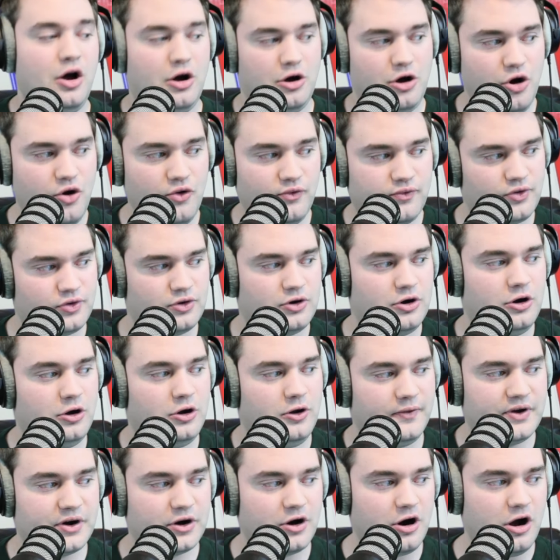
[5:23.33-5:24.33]
Overall,
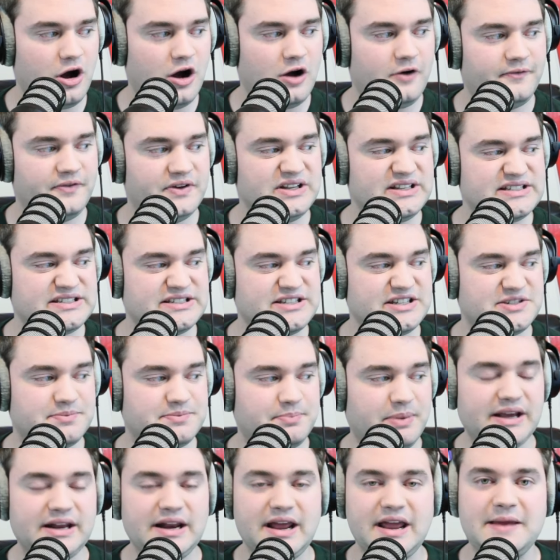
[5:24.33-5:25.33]
their offense,
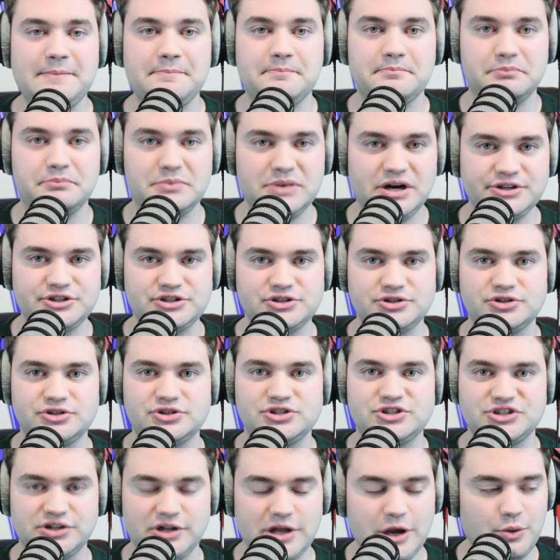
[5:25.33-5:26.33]
despite a much
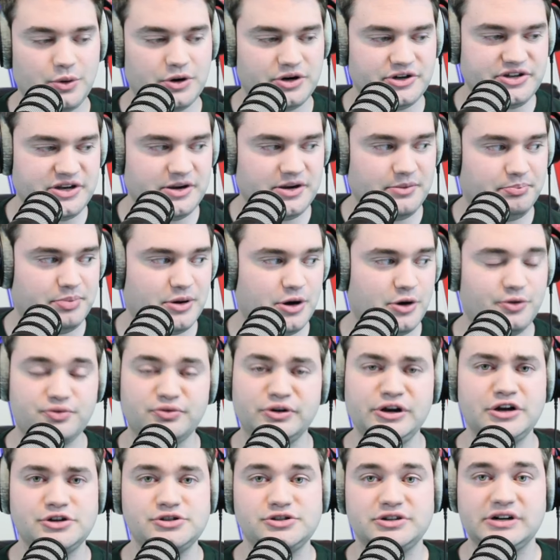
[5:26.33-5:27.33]
slower tempo,
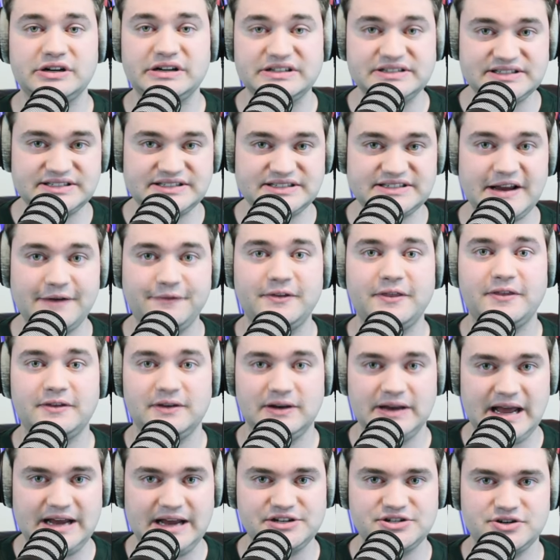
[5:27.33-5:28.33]
307th
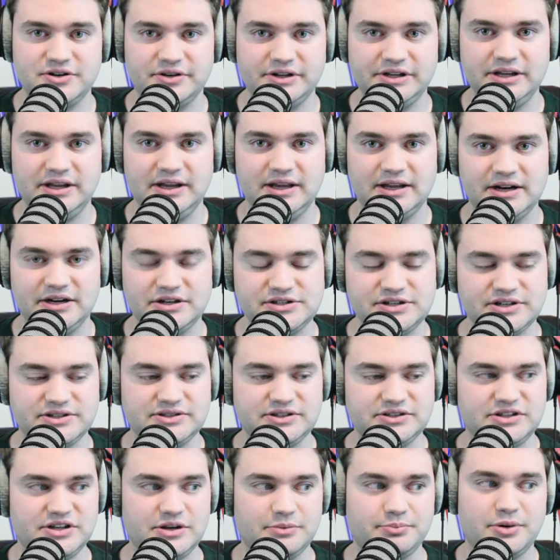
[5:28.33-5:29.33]
nationally in
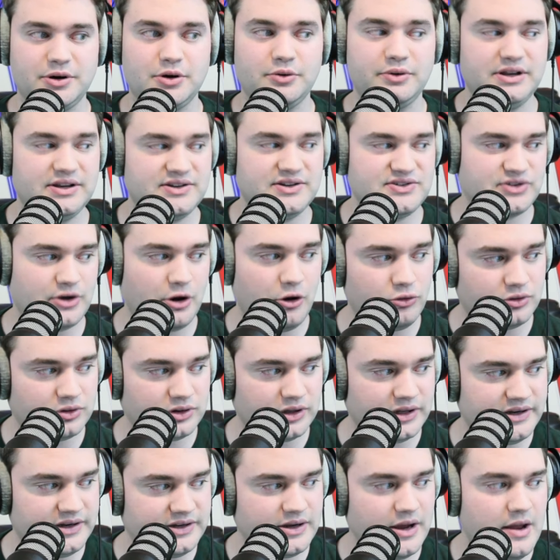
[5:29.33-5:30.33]
adjusted tempo is
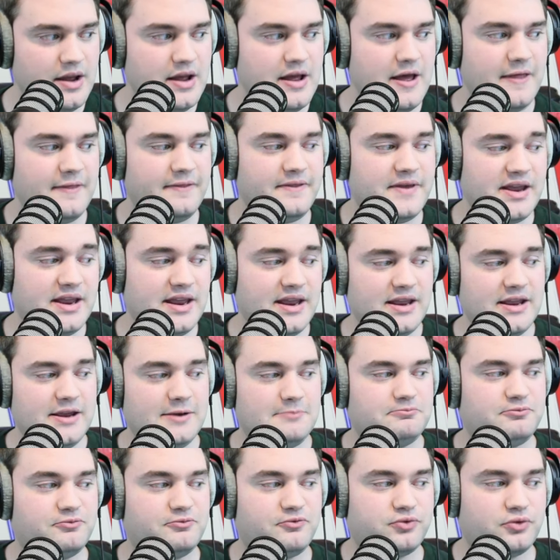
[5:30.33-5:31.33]
Oakland.
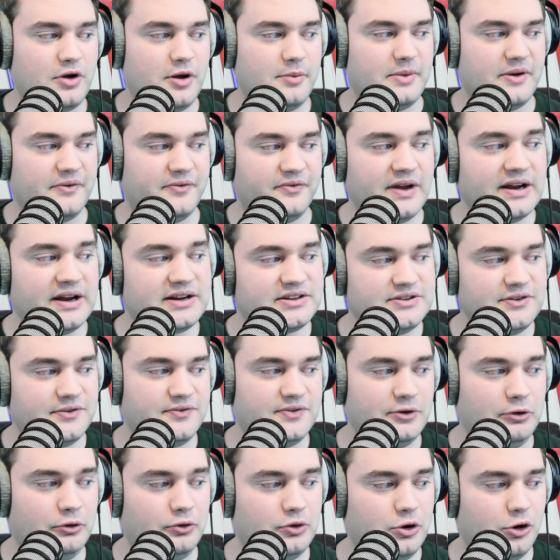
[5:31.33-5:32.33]
They, from effective
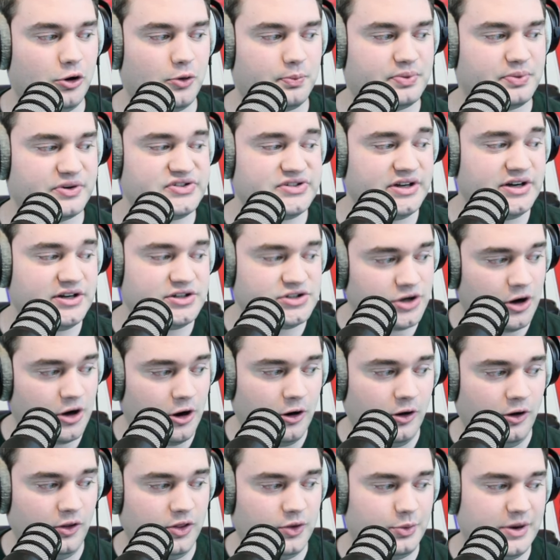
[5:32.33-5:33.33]
field goal percentage
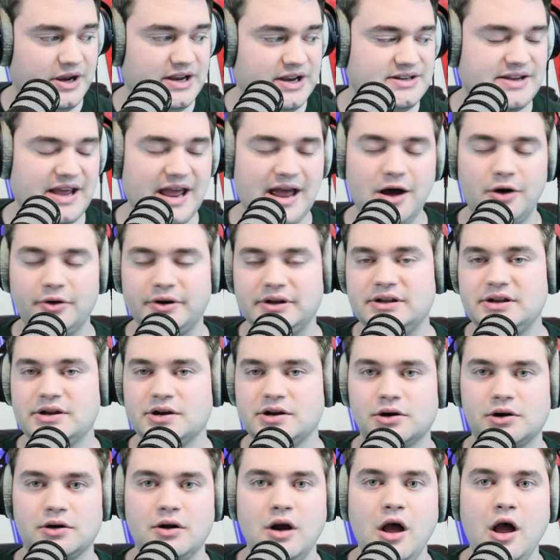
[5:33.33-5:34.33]
all the way down
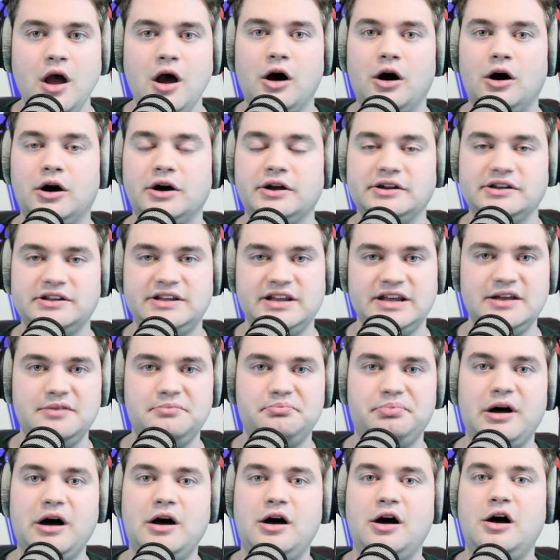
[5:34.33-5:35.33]
here on
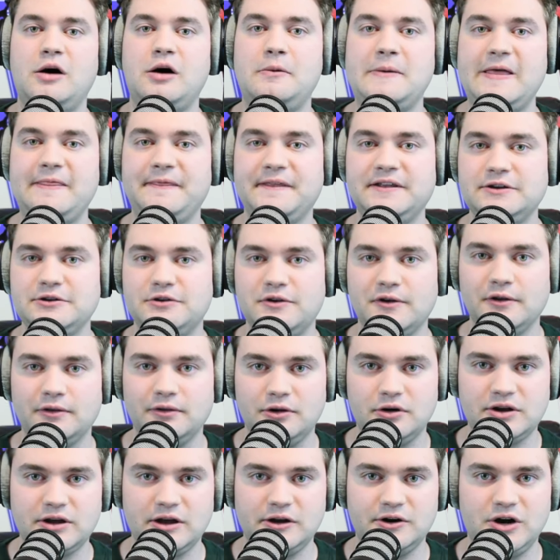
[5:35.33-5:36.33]
KenPom, and then you can
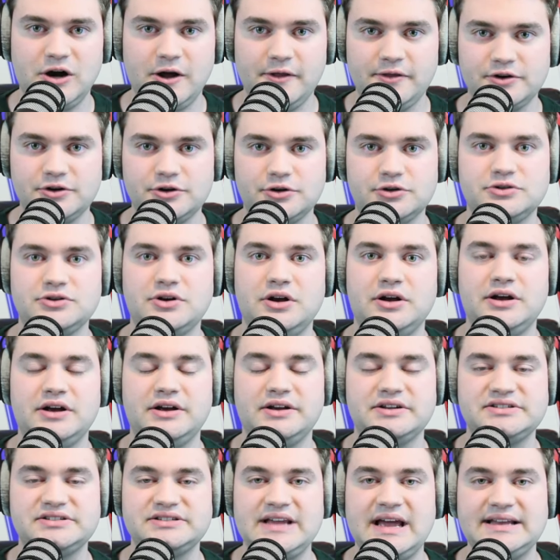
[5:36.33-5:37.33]
look on other
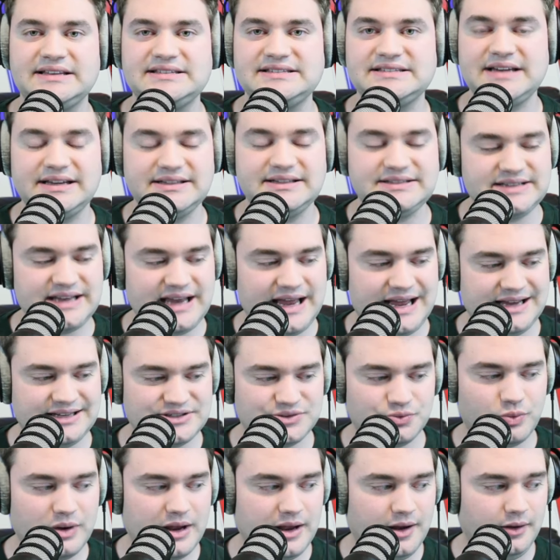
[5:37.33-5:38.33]
stat sites
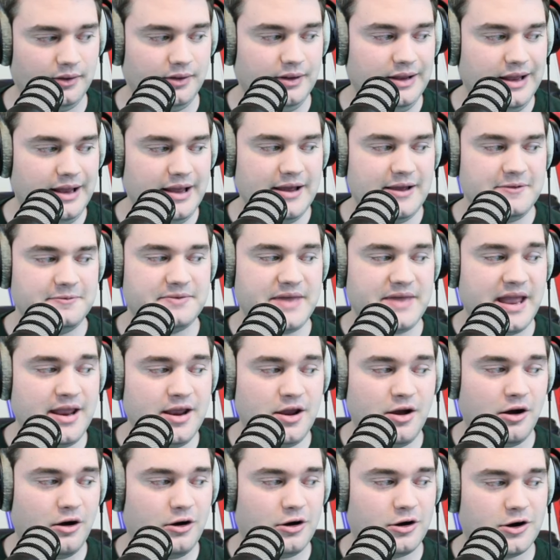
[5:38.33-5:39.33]
as well,
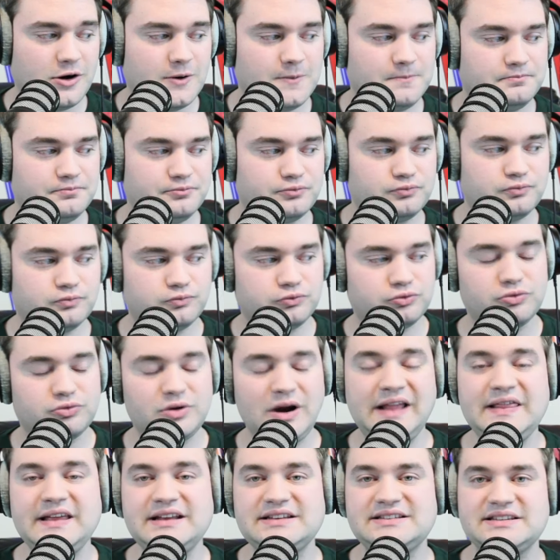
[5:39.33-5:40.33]
they are
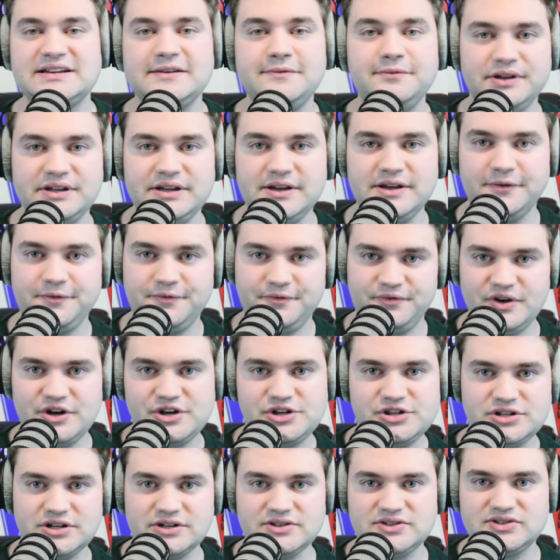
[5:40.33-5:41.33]
relatively
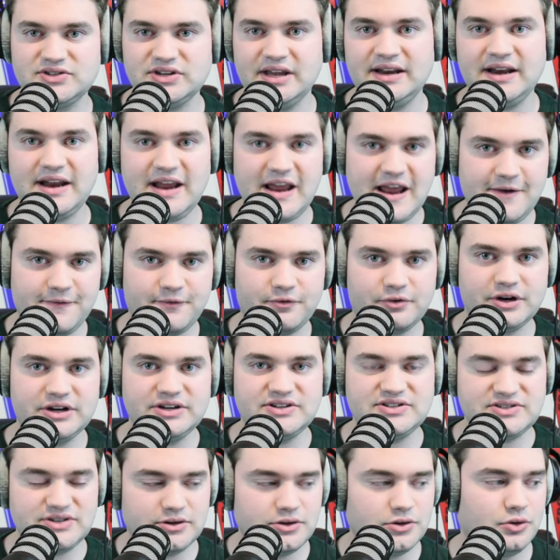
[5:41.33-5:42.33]
efficient in every
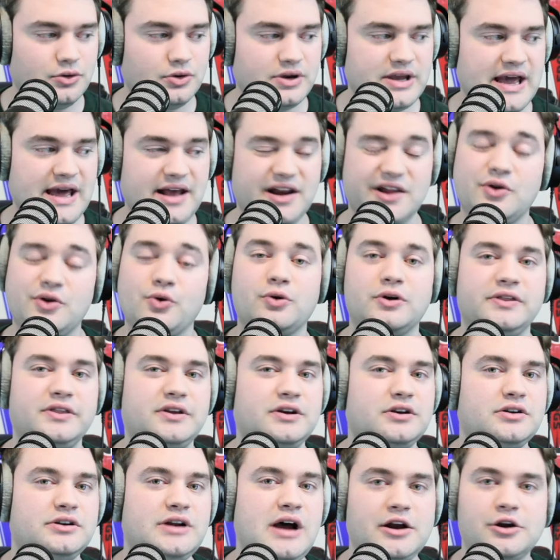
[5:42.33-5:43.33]
single category.
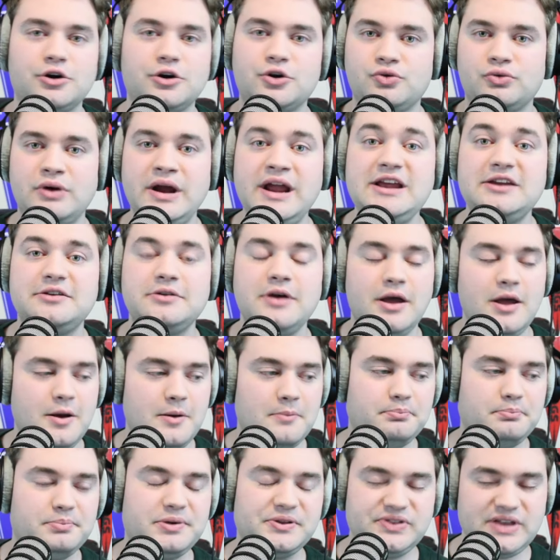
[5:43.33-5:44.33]
They're not great,
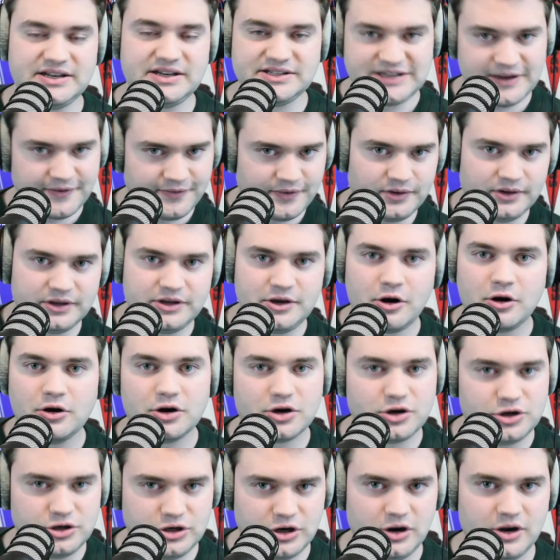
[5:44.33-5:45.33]
but they definitely are
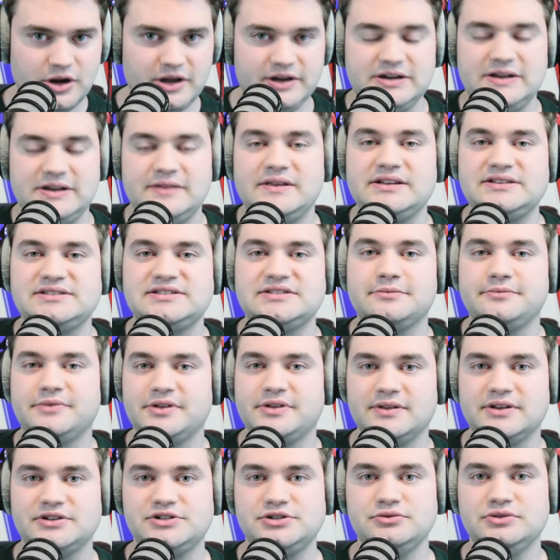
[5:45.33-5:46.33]
good, and that's
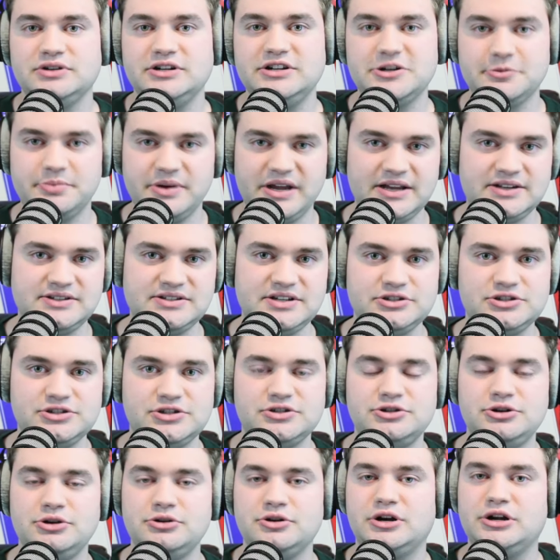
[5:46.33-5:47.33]
something that you need to pay attention
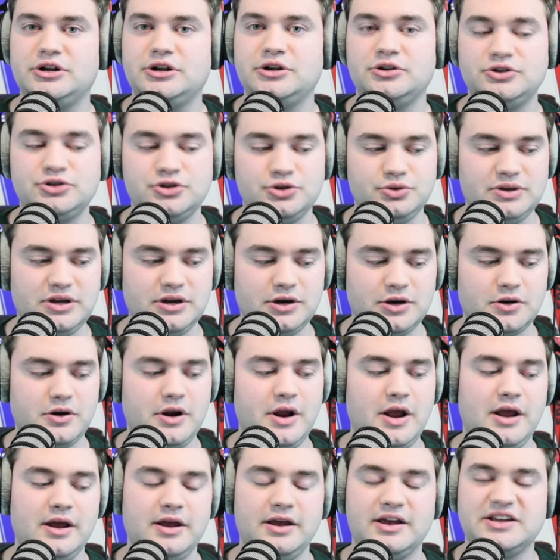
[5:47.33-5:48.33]
to here,
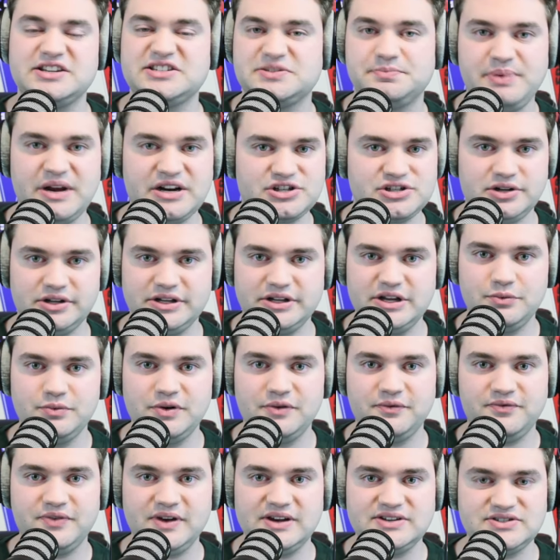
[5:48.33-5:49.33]
especially when
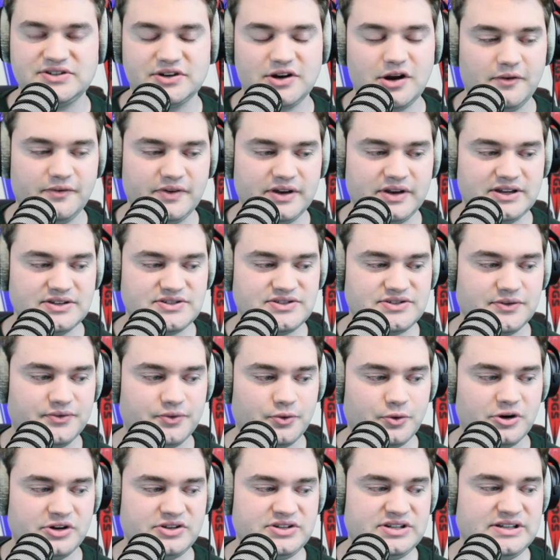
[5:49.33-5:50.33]
facing off against a
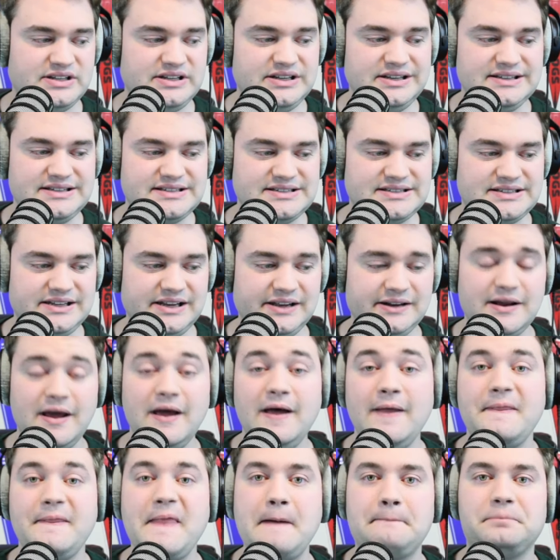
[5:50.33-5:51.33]
14 seed
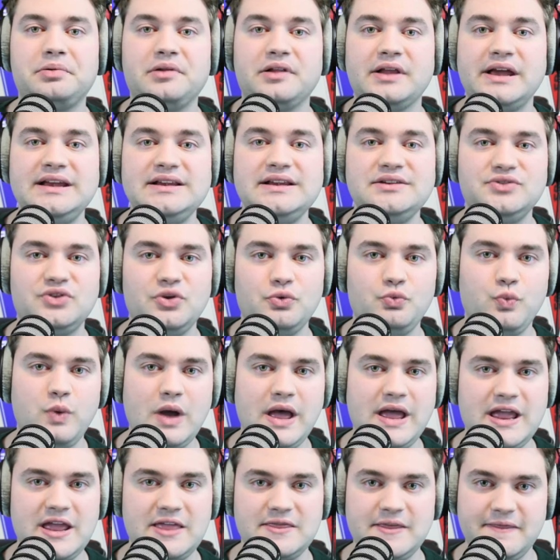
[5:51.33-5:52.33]
that plays the
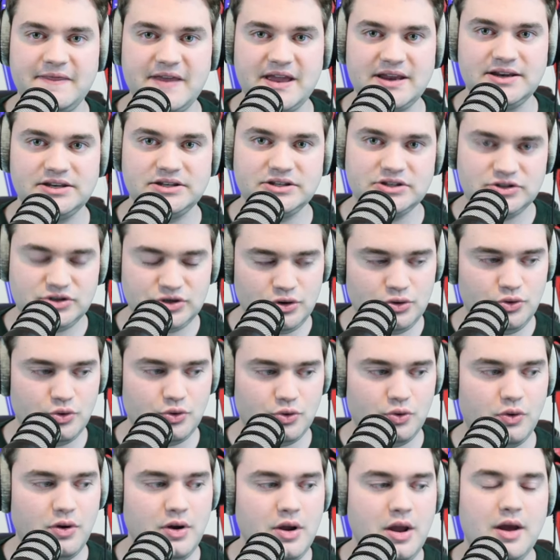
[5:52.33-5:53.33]
way that they
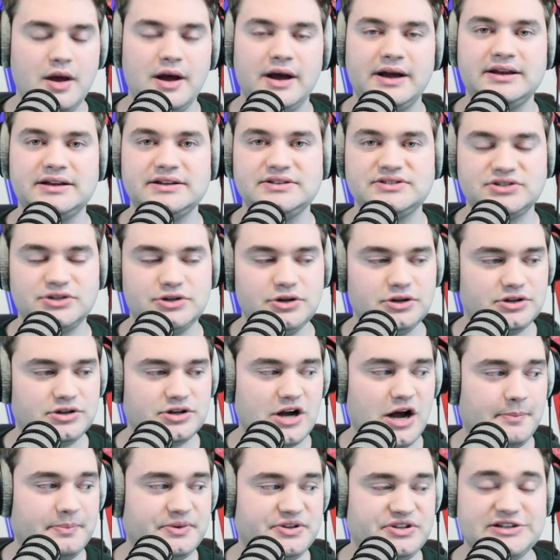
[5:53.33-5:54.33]
do against good
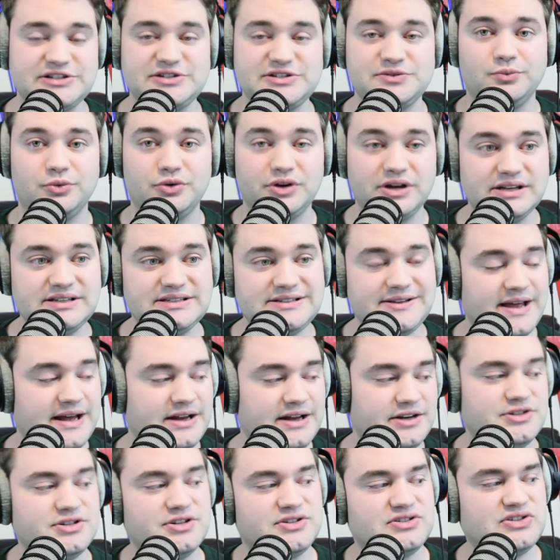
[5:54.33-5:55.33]
competition. We'll get to that
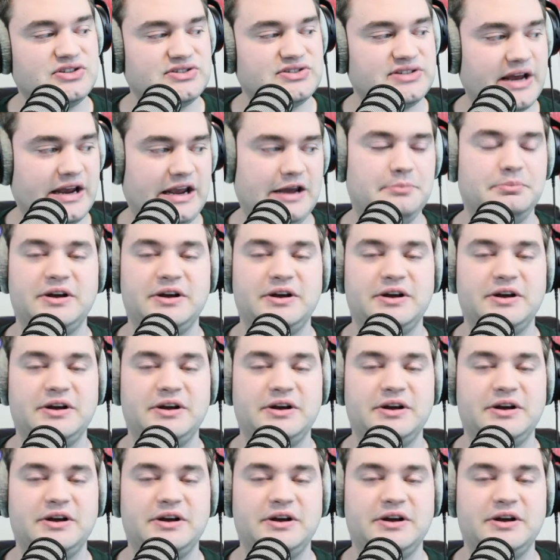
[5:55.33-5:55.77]
in just a second.